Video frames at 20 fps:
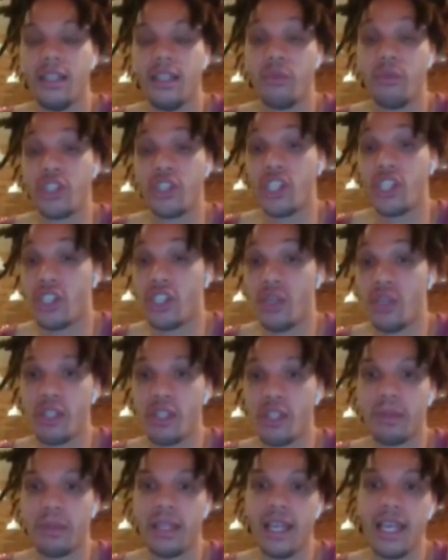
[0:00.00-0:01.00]
Rook g2
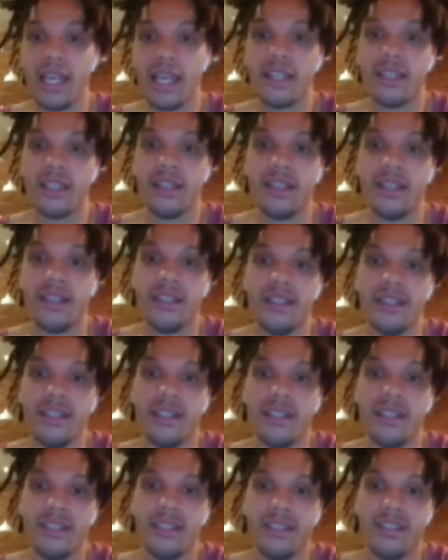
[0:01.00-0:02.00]
is played,
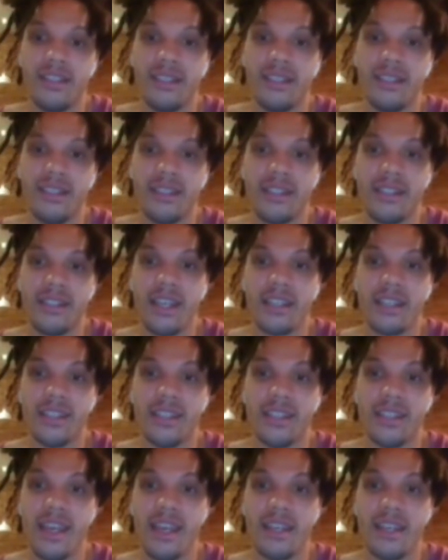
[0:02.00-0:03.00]
takes,
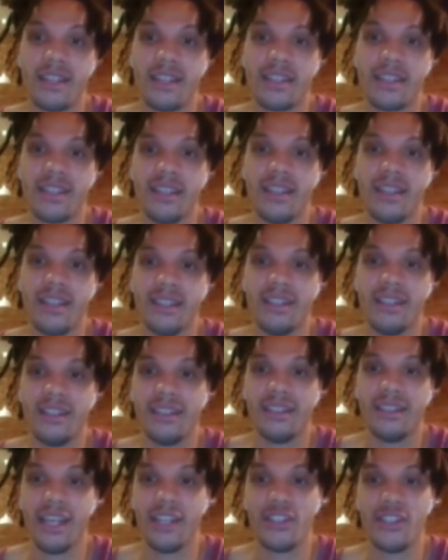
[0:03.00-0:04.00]
takes,
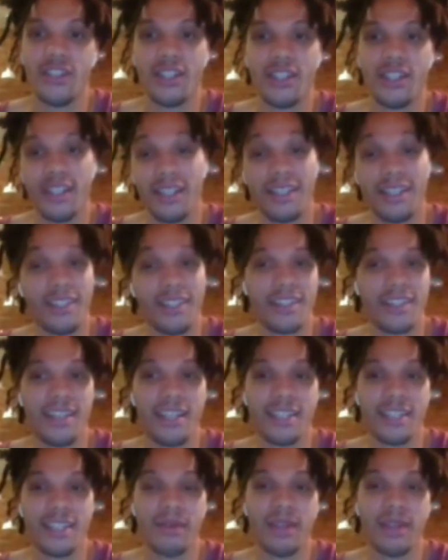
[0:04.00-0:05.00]
knight g6, this
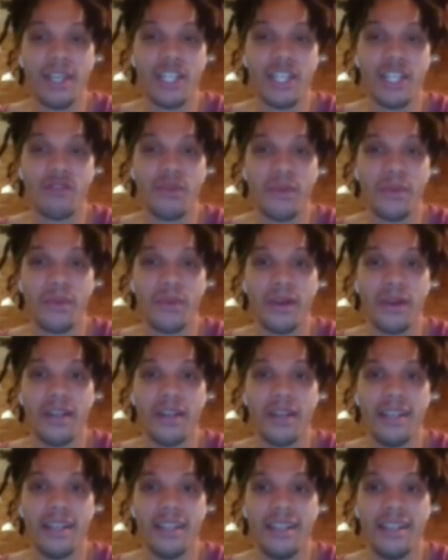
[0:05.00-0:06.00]
knight's going to h4.
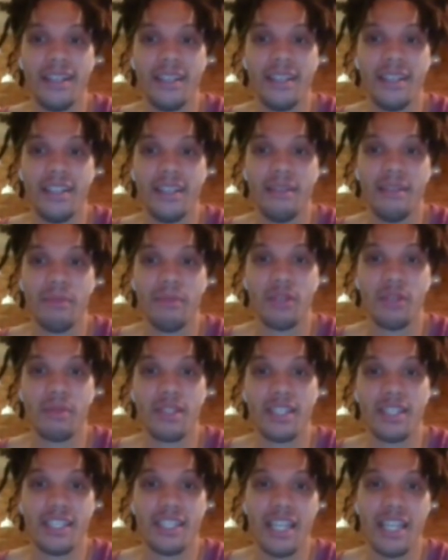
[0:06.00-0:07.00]
Bishop
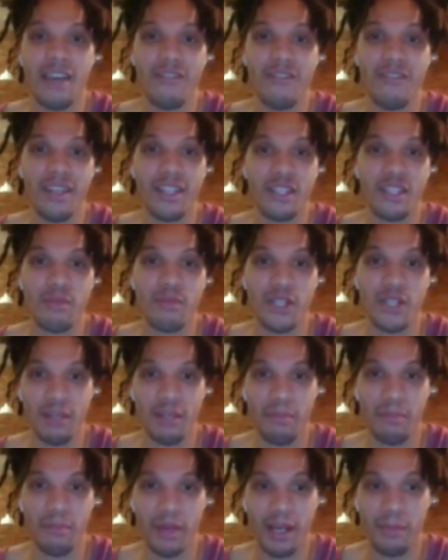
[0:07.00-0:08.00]
c7, this
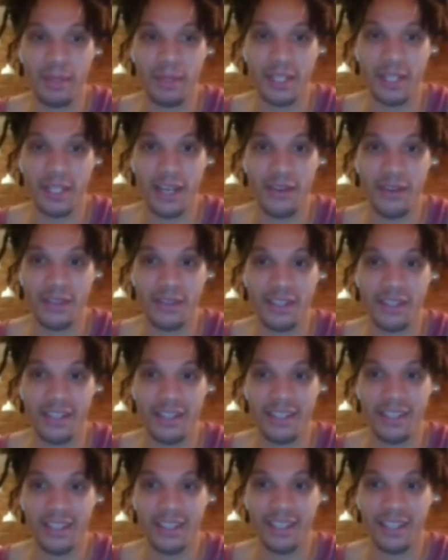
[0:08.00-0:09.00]
bishop pops out,
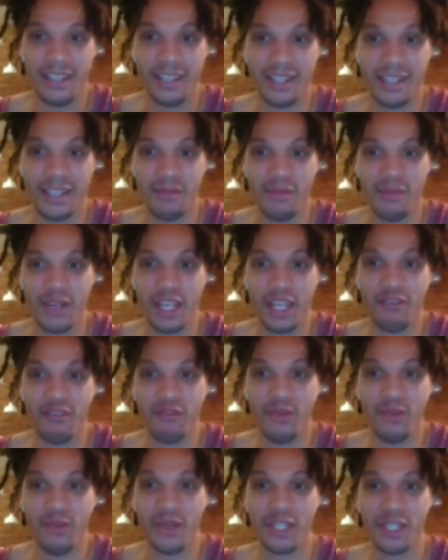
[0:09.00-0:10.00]
gets some
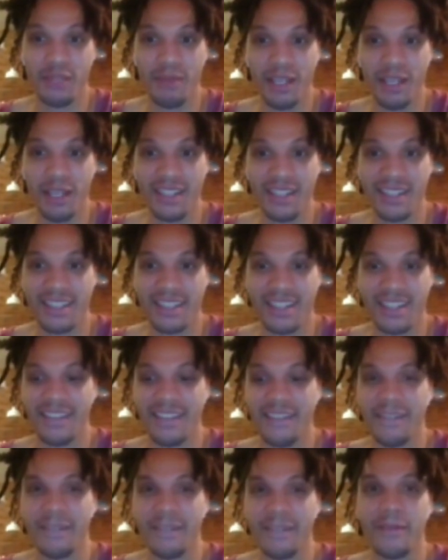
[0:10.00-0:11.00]
reinforcements,
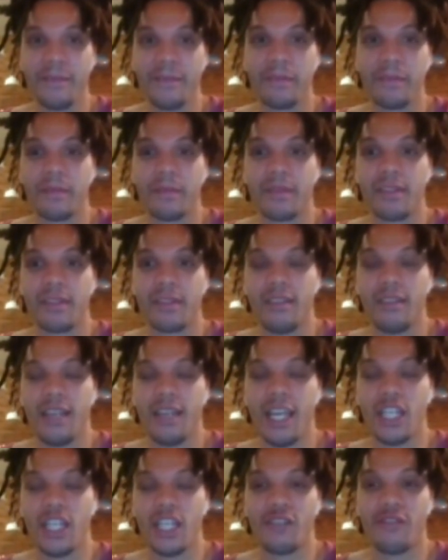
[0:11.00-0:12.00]

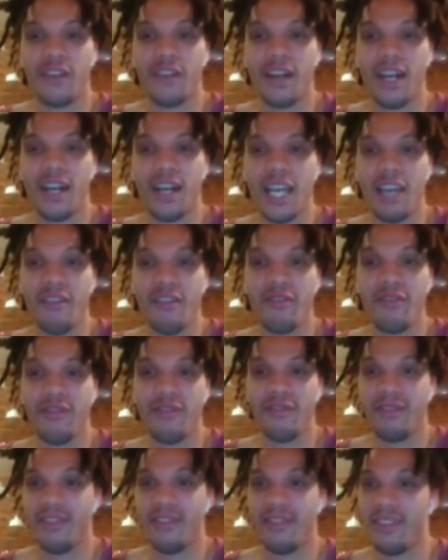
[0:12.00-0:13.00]
h5,
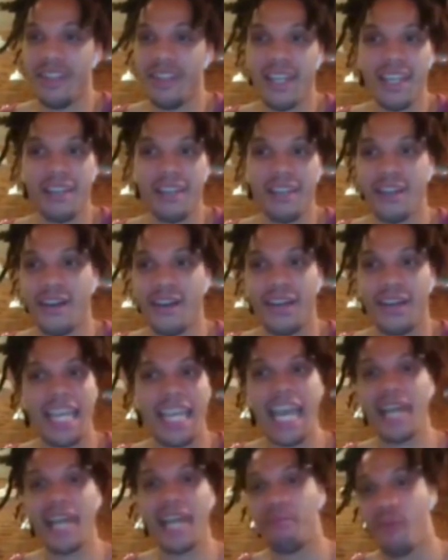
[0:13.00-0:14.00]
and, you know,
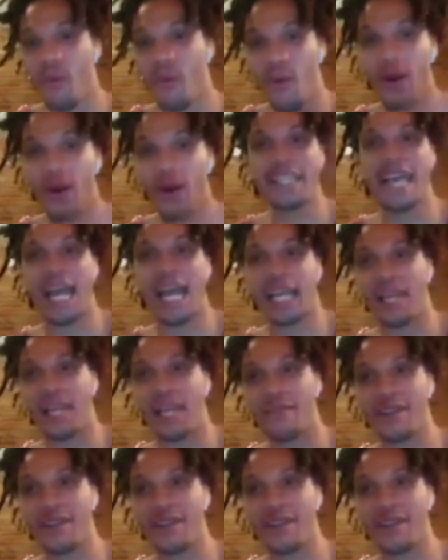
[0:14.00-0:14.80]
again, more attacking